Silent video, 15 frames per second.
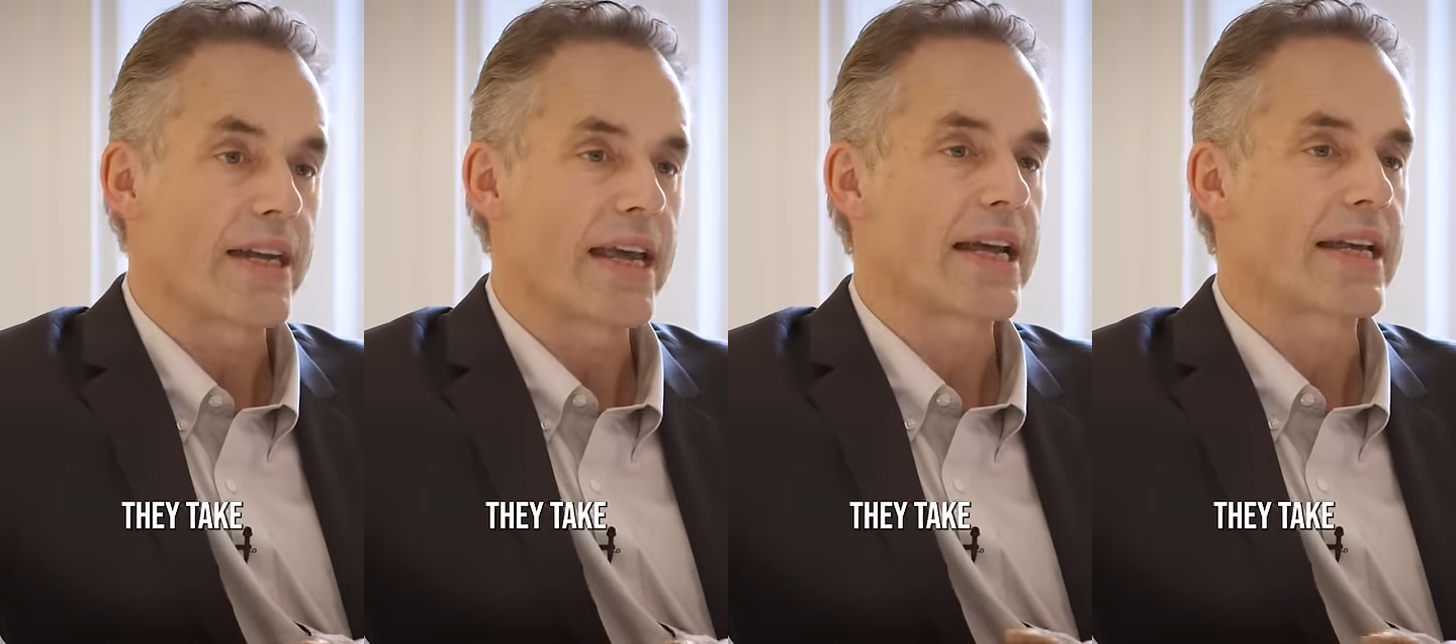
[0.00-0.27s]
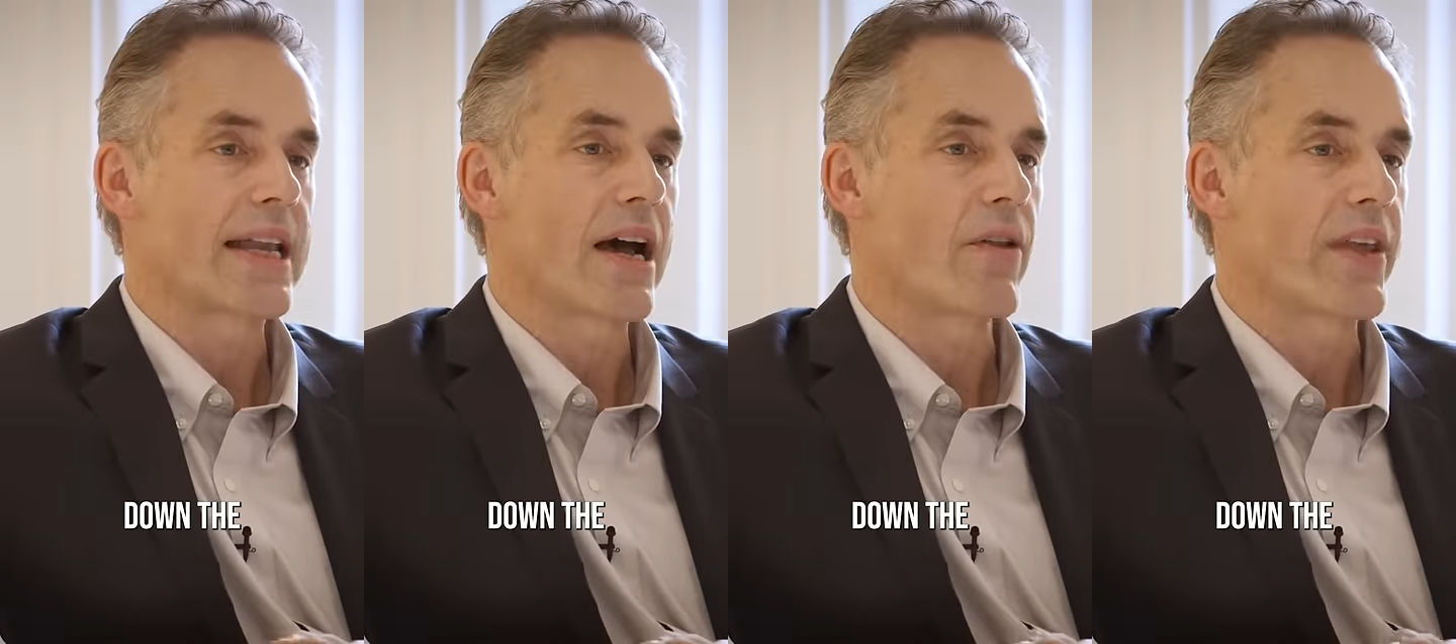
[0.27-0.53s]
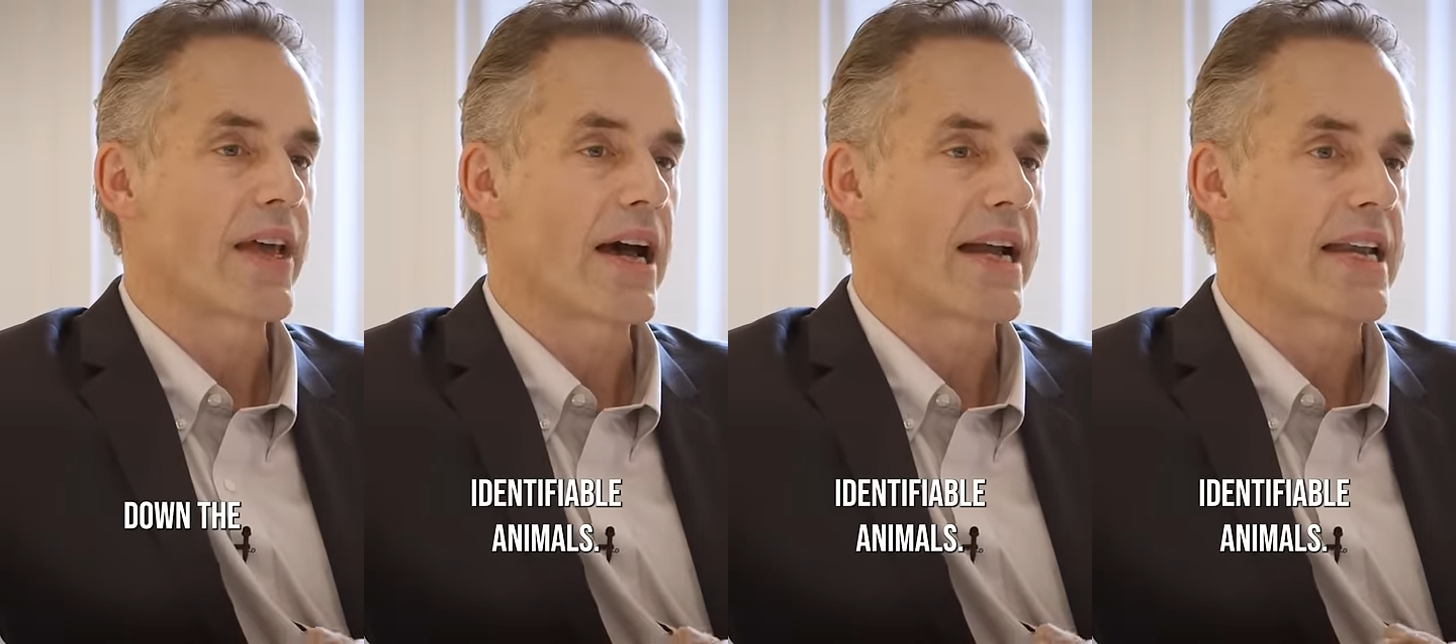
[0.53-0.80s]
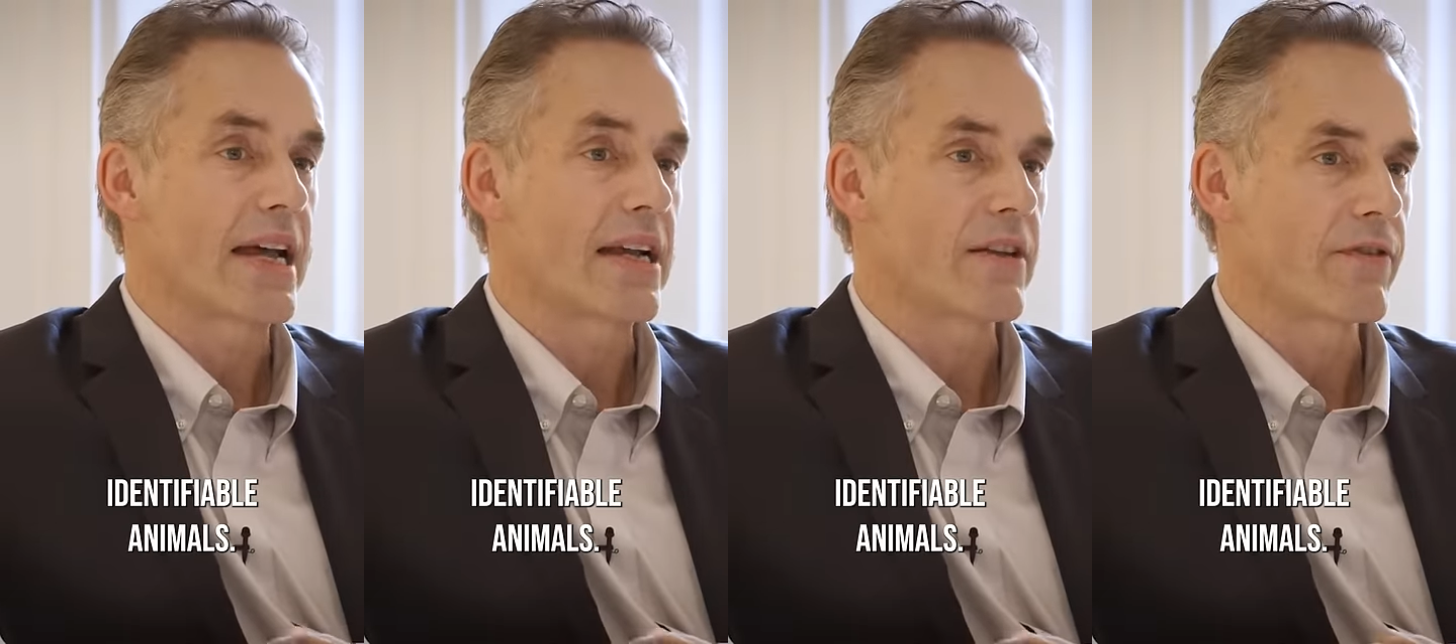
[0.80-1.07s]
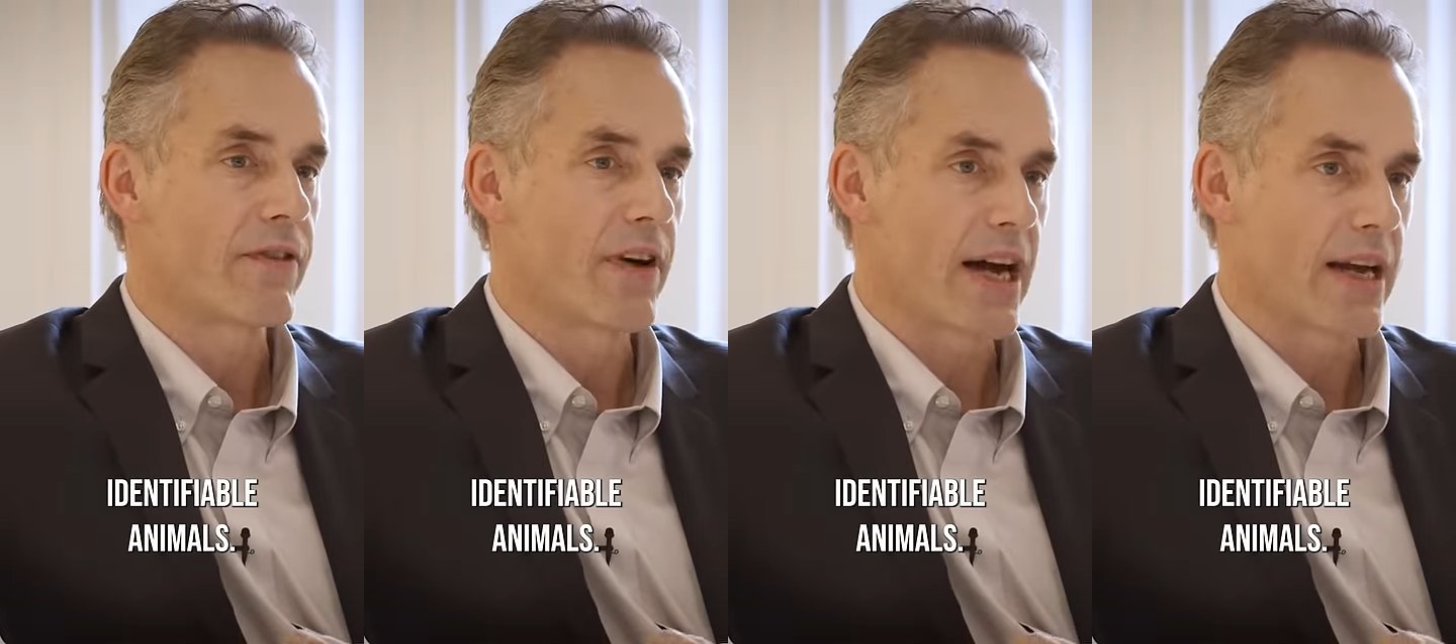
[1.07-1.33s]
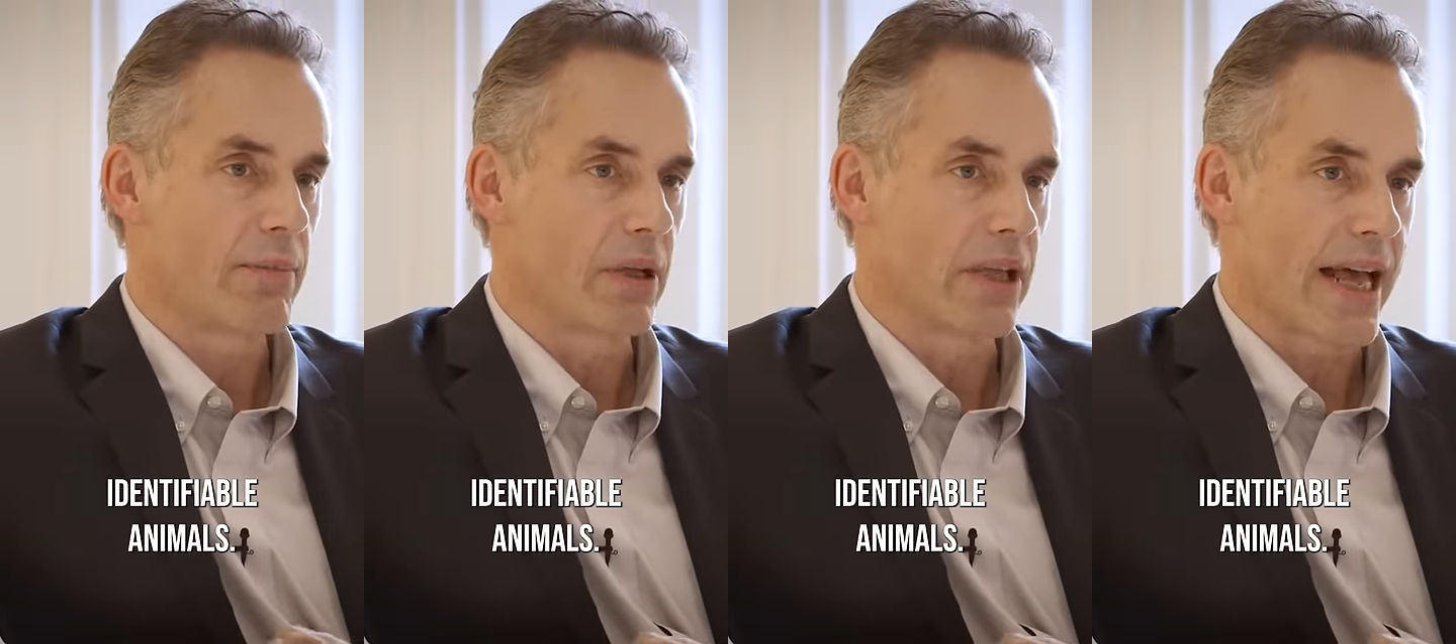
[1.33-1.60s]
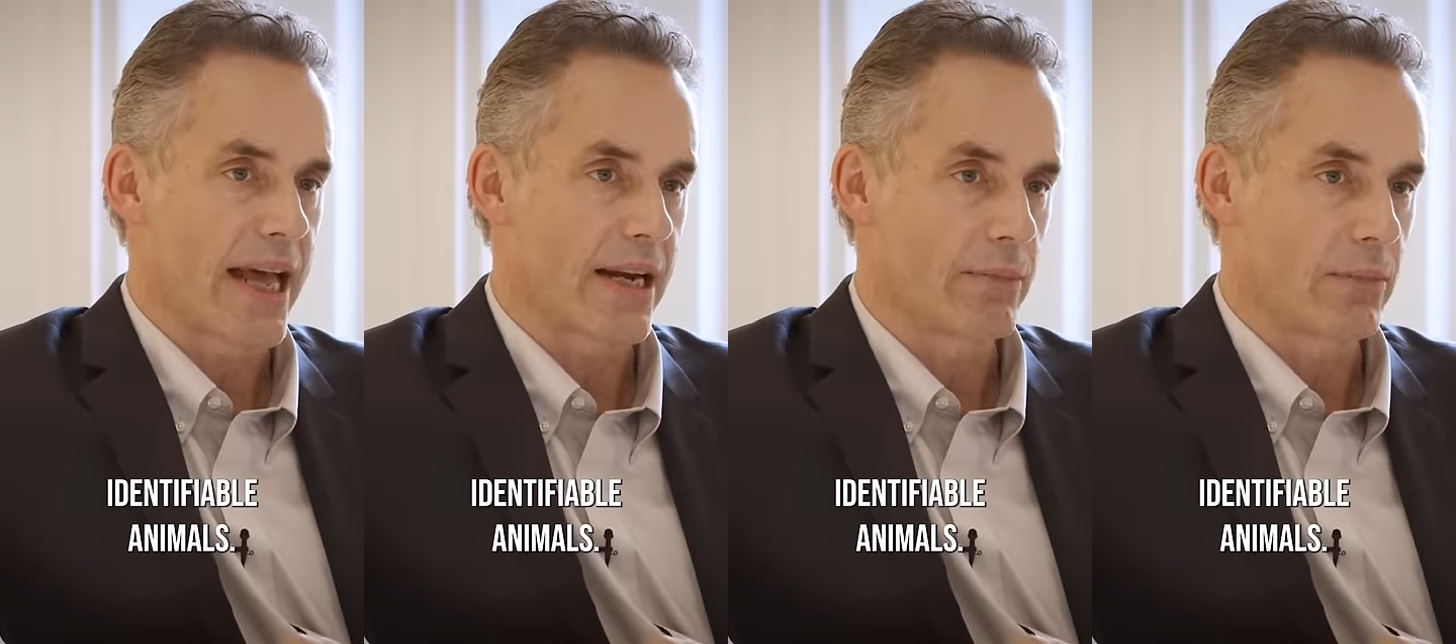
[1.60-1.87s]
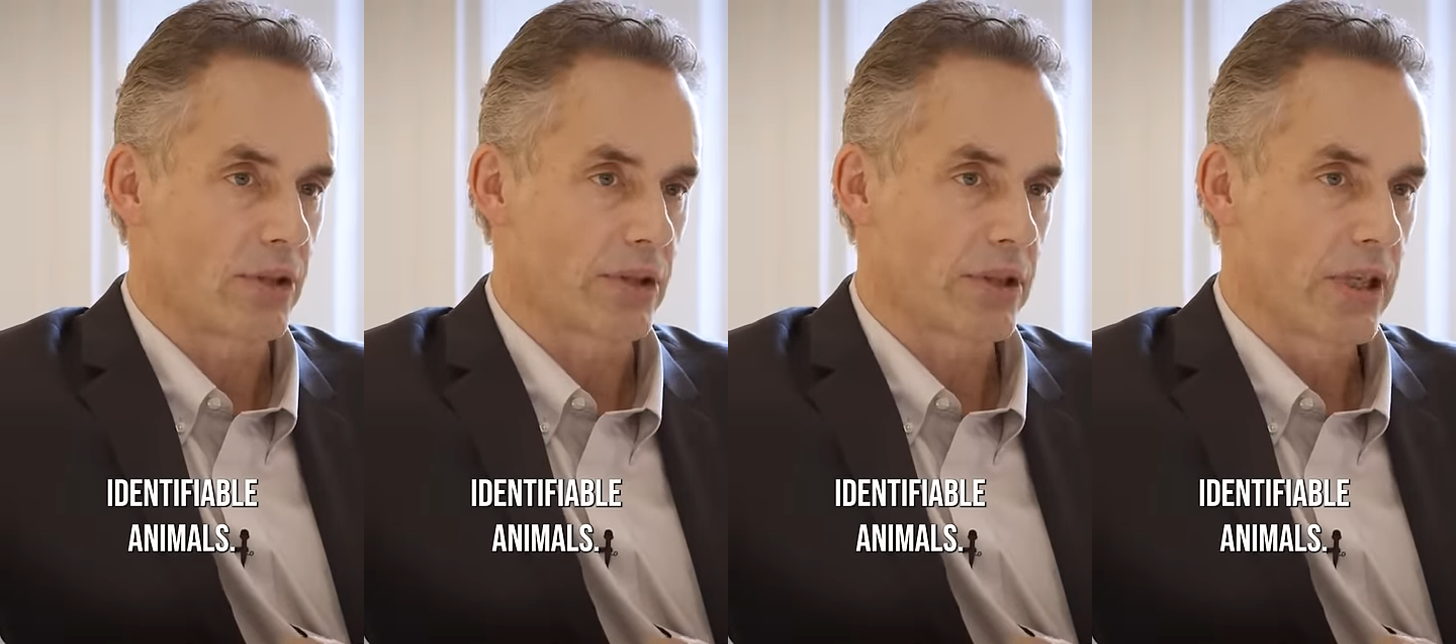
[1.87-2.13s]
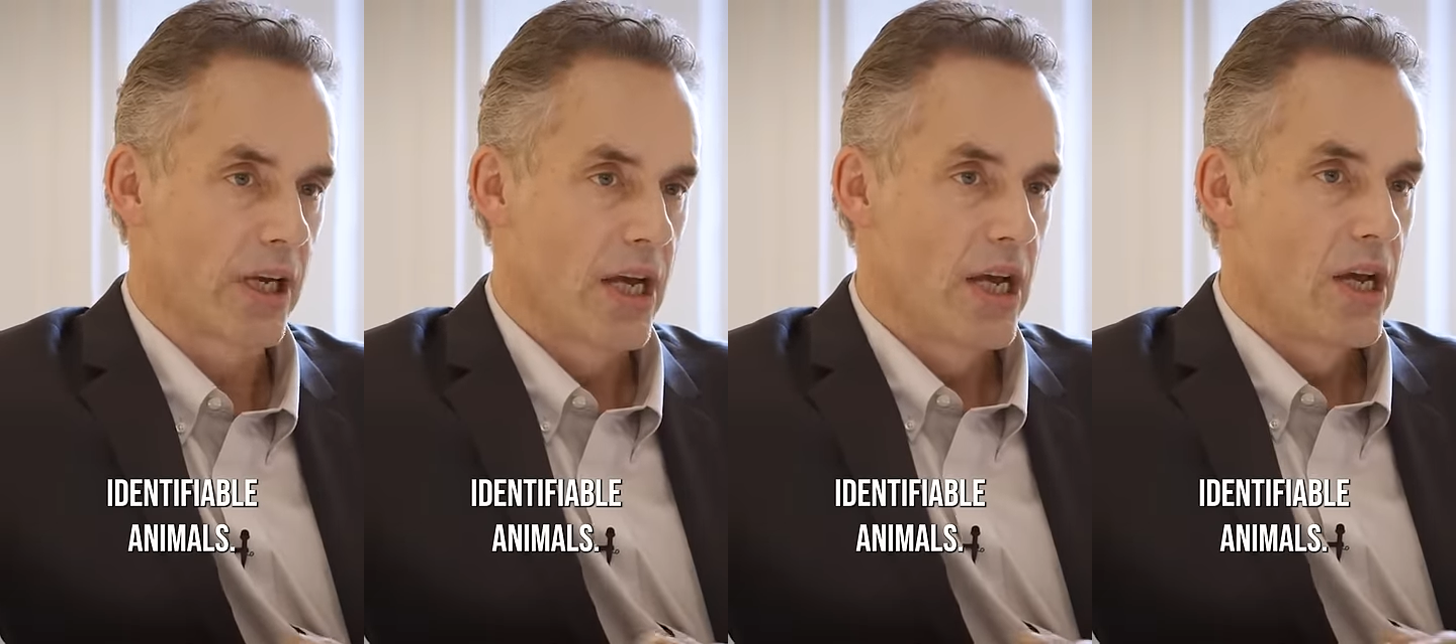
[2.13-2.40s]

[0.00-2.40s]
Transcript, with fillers: They take down the identifiable animals.